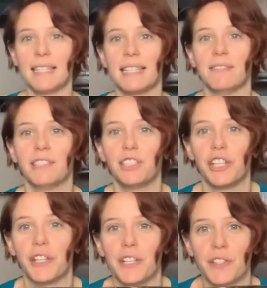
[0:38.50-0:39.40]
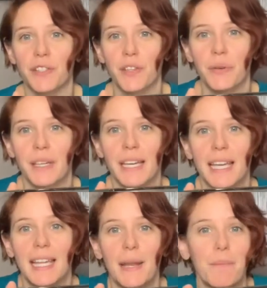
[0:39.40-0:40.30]
lovely cherries soaking
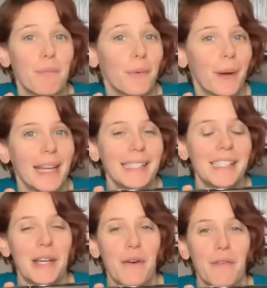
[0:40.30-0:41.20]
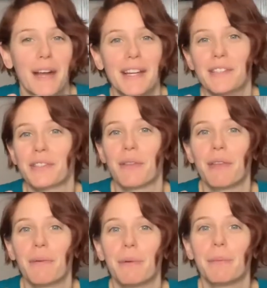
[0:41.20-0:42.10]
in brandy overnight, so they
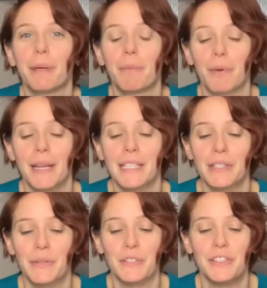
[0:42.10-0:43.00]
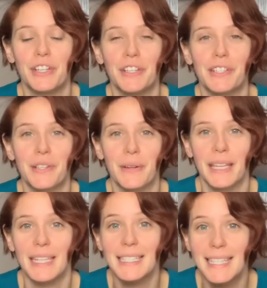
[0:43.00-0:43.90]
will be brandy soaked cherries going
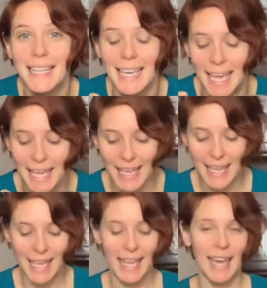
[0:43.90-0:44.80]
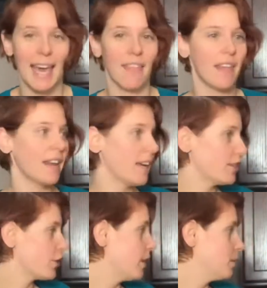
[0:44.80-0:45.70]
into the cake. And then I
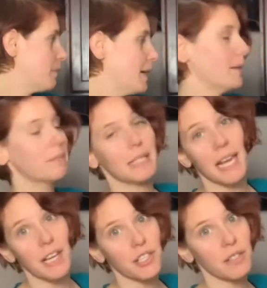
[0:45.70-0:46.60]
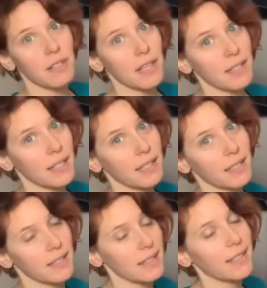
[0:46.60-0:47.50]
shelled my pistachios last night because,
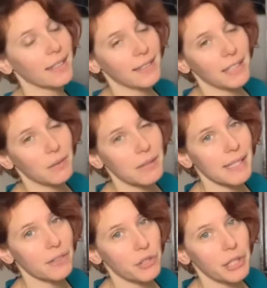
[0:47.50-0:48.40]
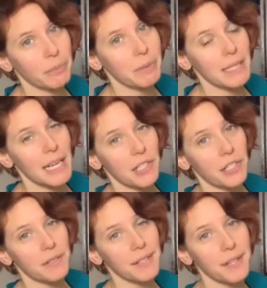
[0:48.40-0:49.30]
again, they don't sell shelled pistachios
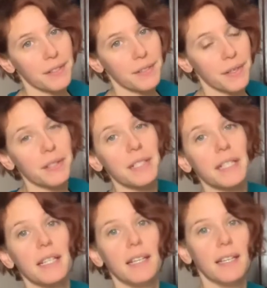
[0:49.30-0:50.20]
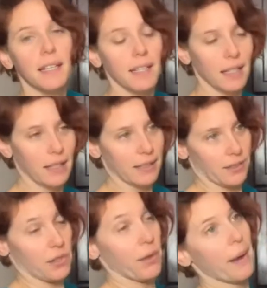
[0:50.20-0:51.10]
that aren't salted. So
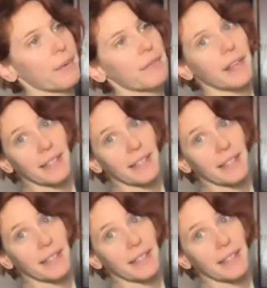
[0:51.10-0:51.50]
that was fun.